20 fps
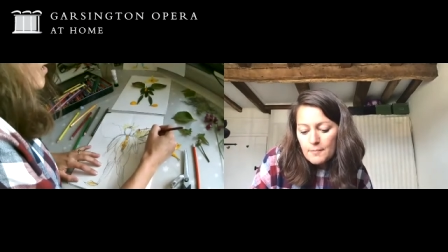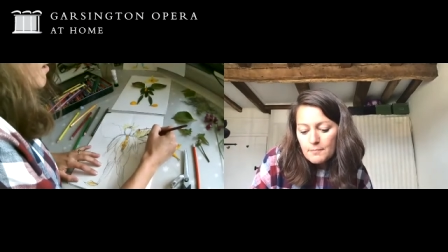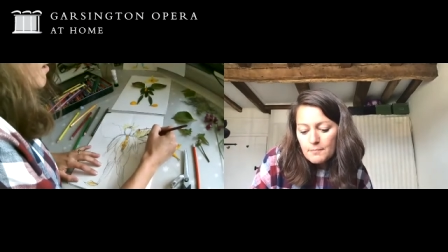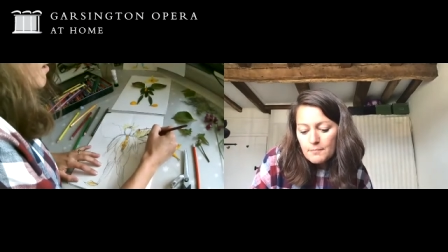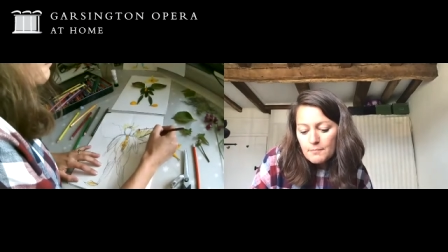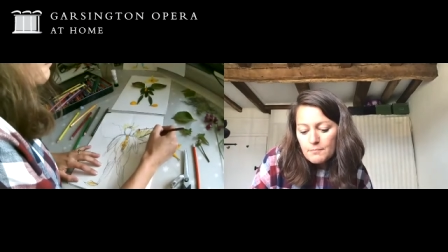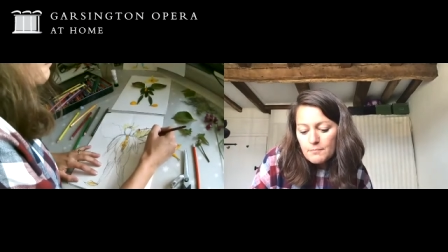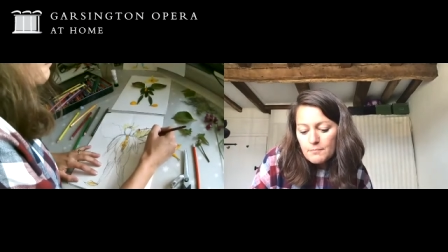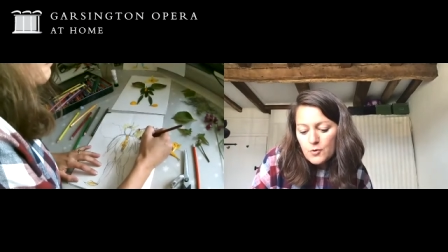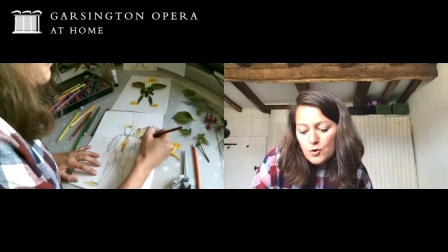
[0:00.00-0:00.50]

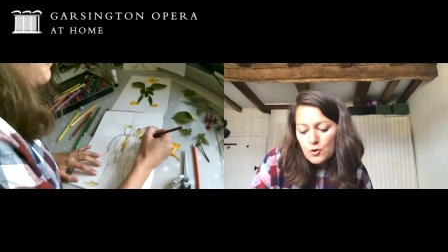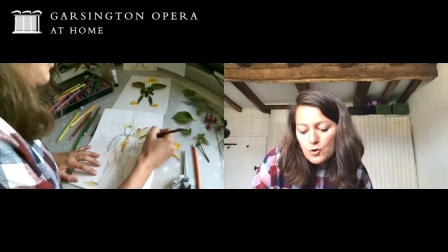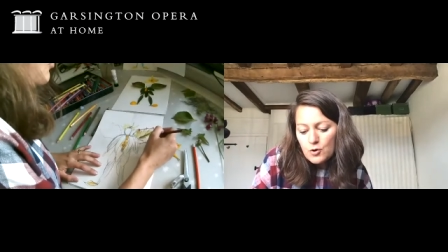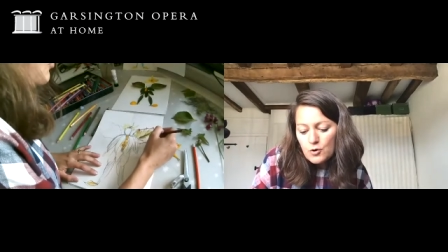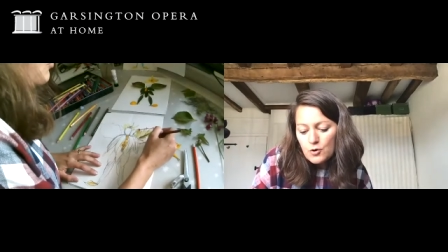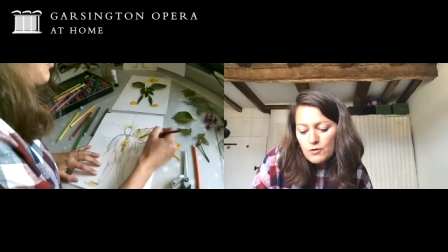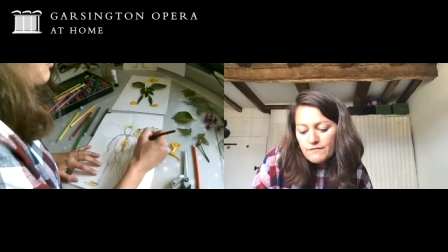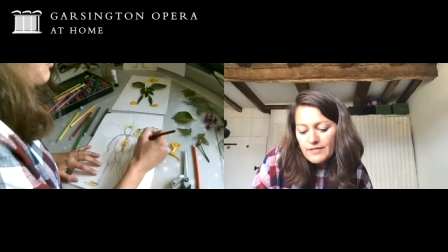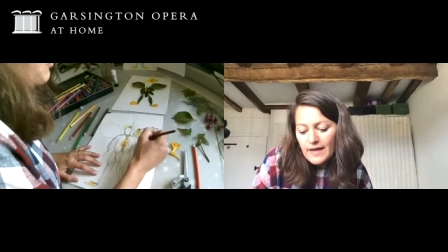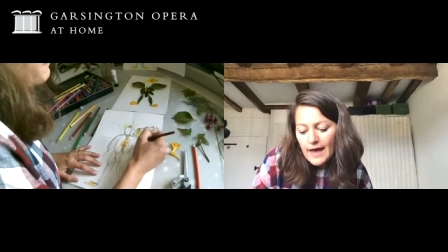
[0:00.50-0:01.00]

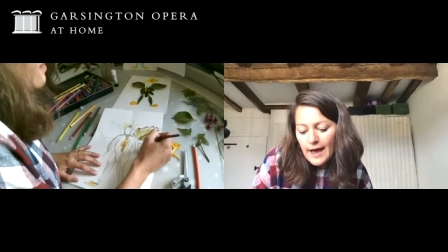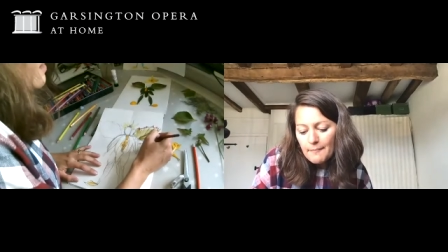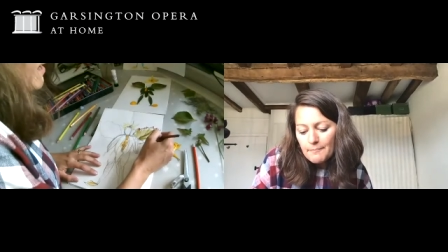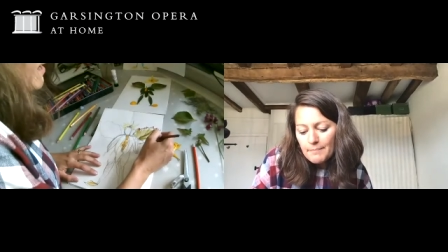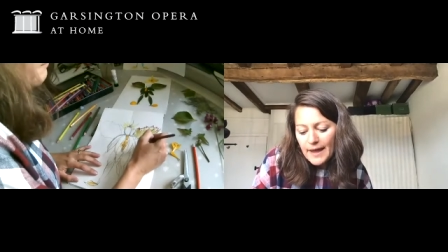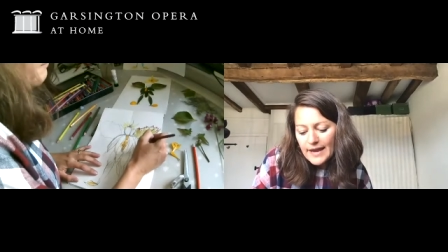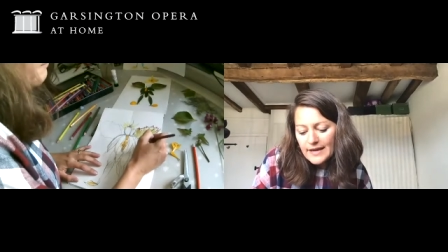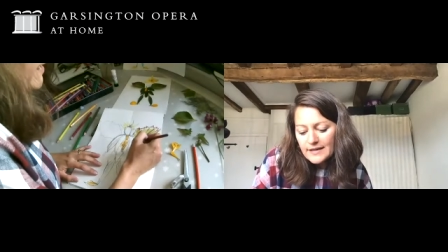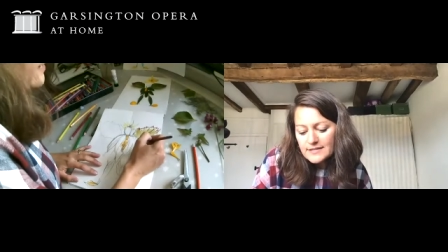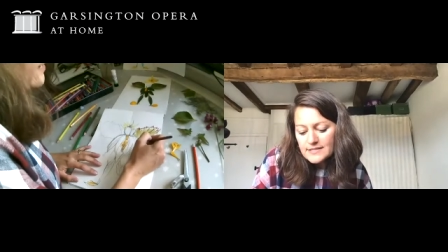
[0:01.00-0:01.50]
move that
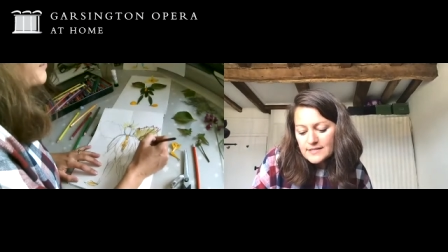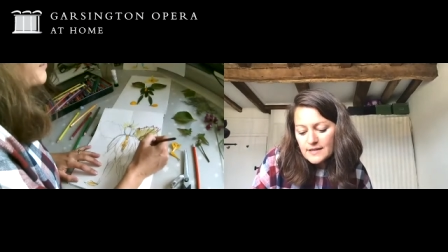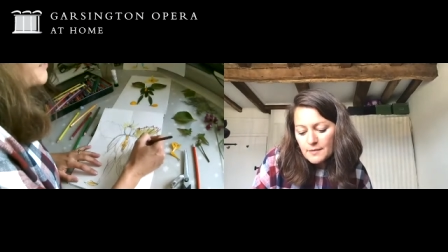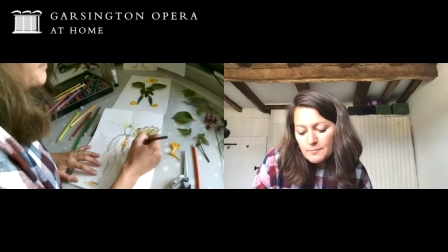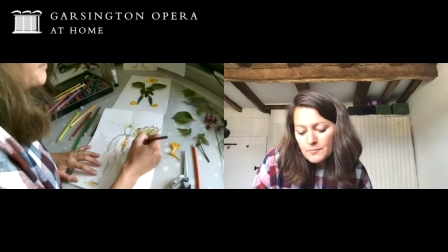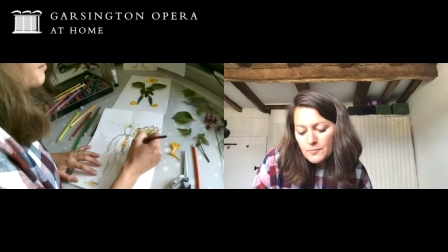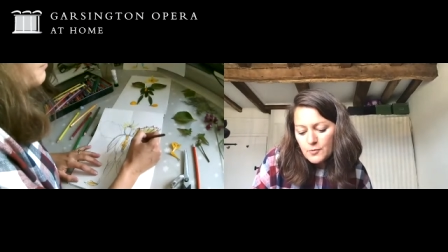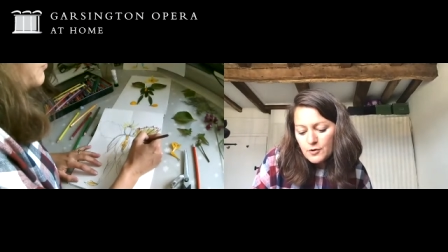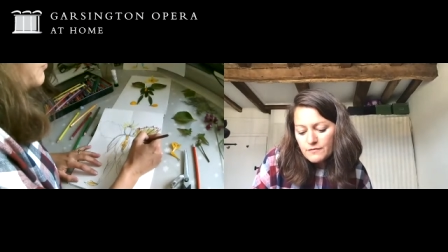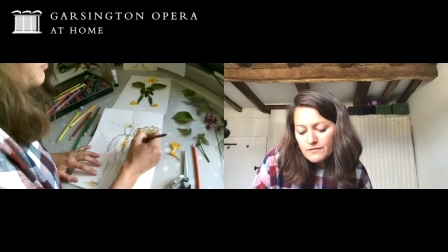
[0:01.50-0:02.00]
paint,
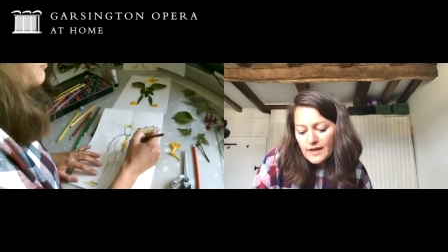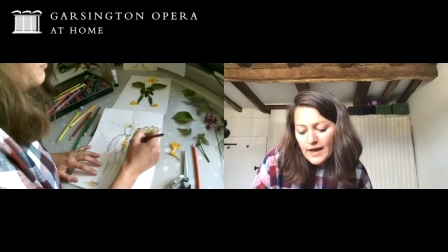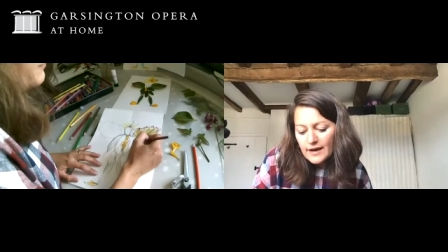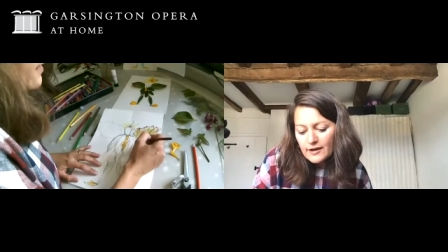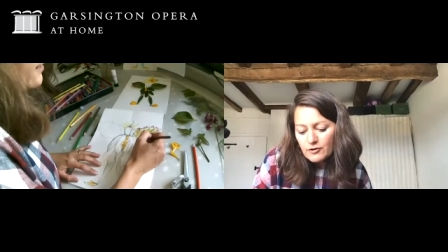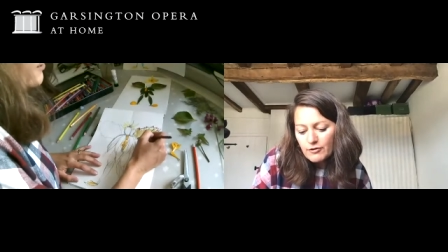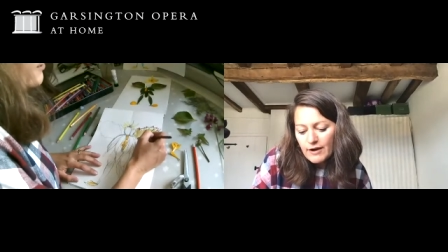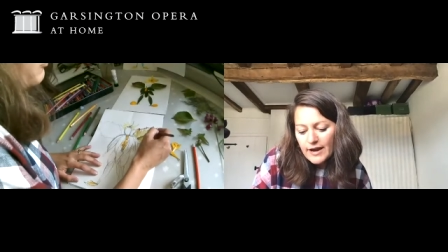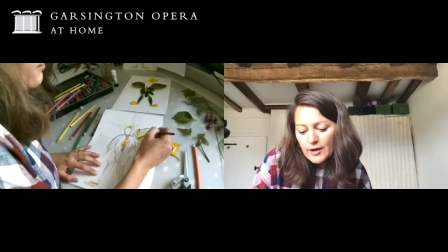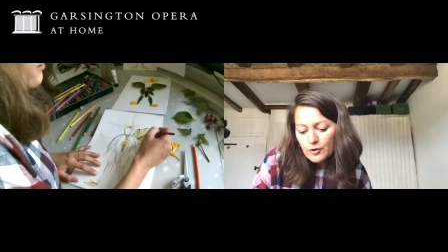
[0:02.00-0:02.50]
move that
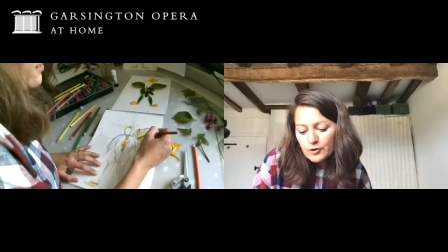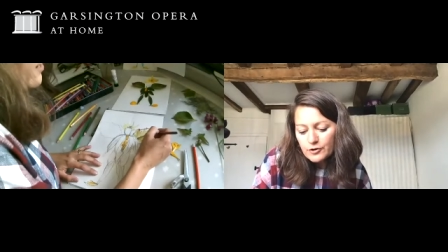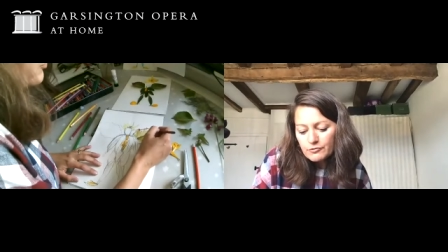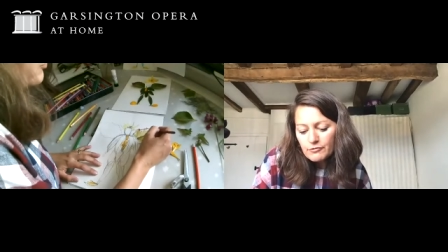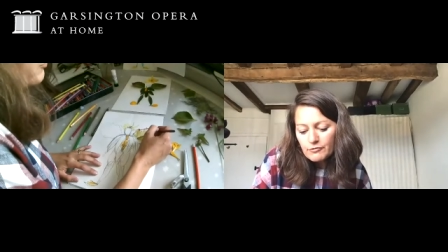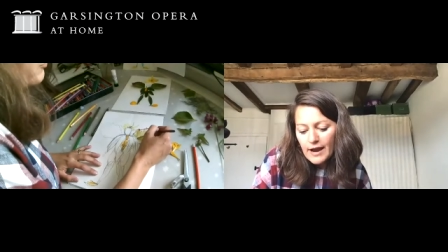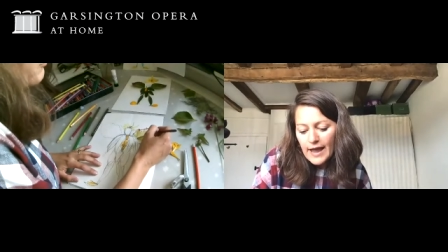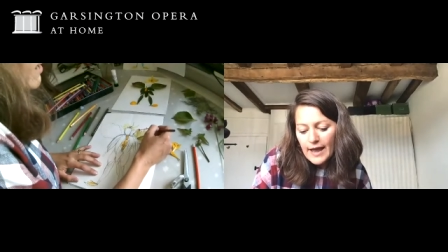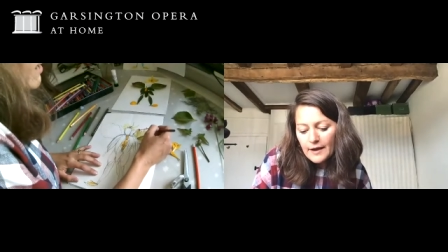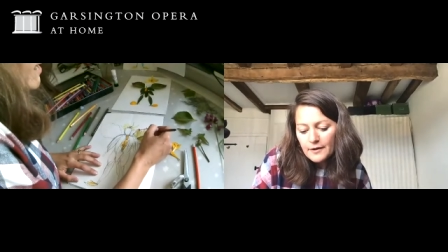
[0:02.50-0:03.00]
crayon
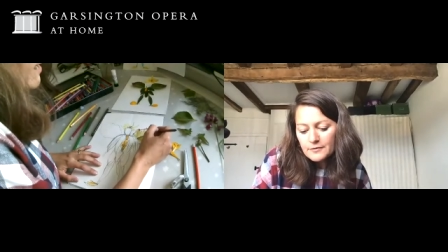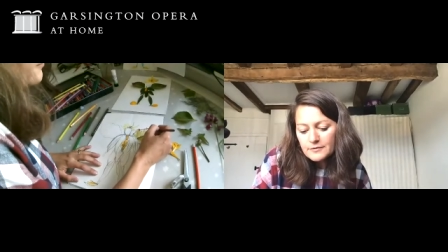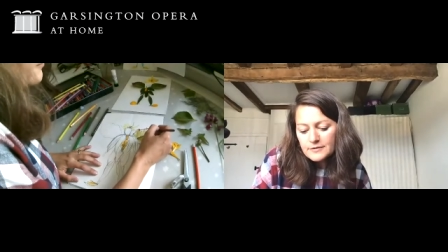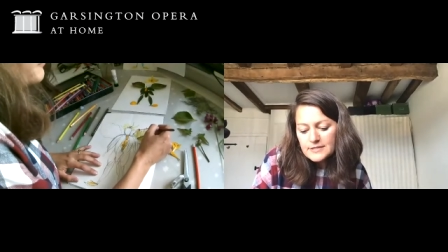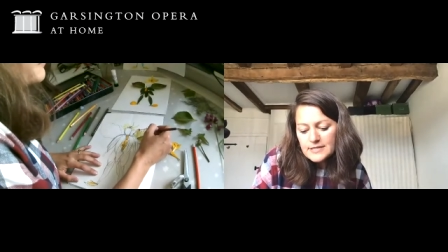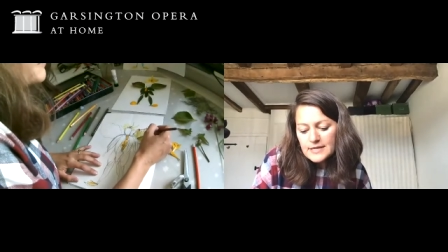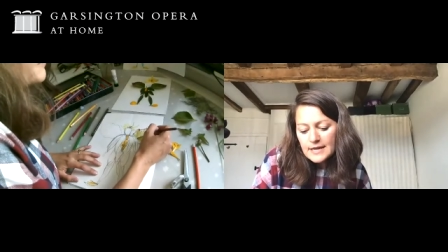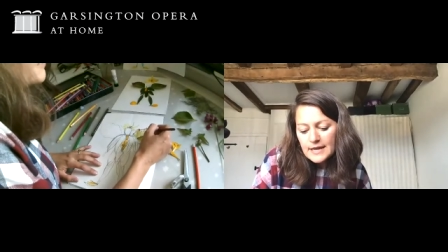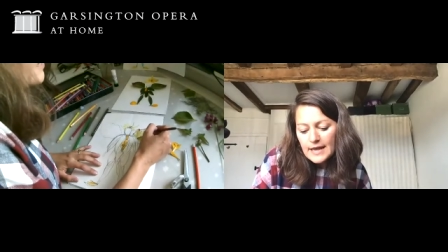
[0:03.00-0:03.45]
around